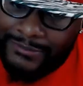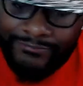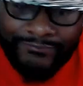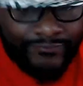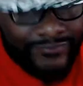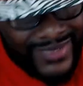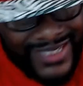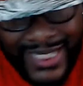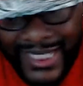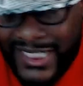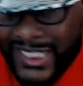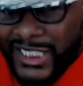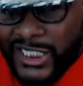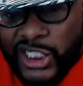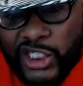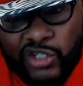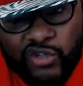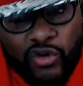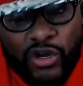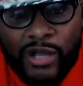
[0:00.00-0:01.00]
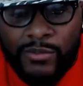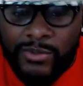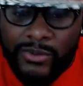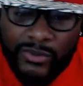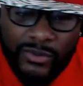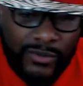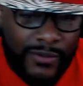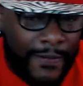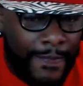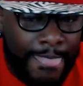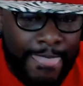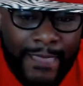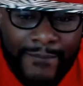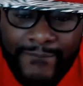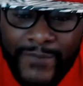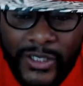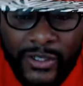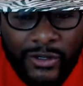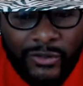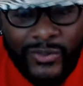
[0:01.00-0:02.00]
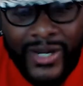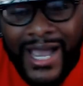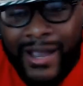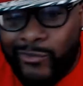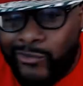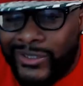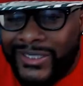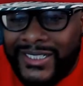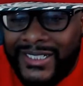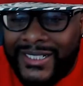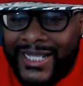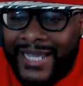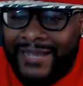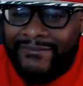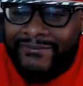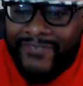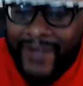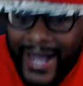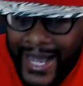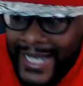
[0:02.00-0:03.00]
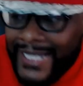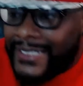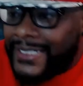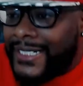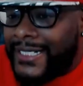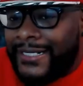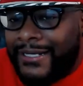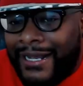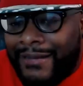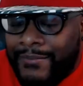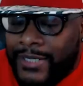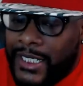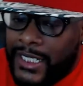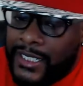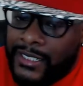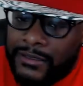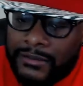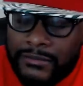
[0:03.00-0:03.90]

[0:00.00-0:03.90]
getting into trouble. Not really like violent. I mean,